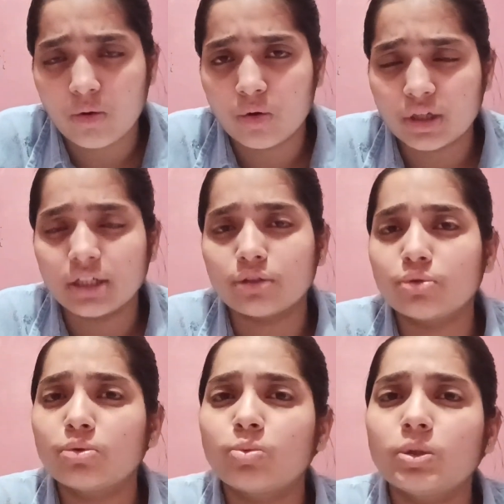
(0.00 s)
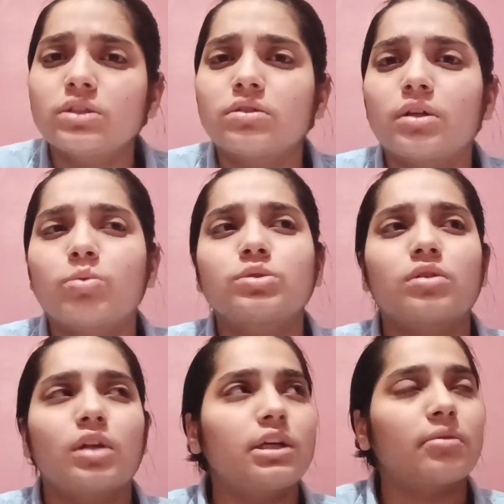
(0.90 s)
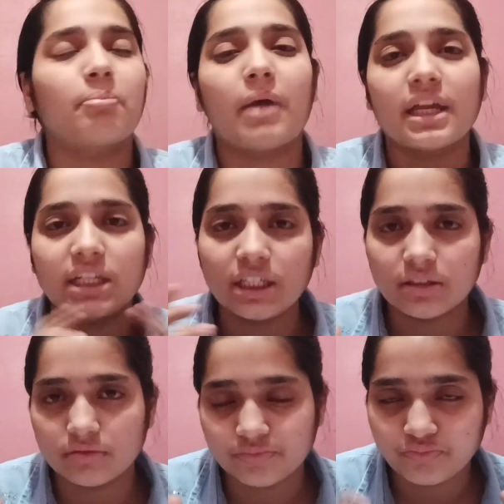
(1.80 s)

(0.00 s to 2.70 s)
Okay, due to which there was like many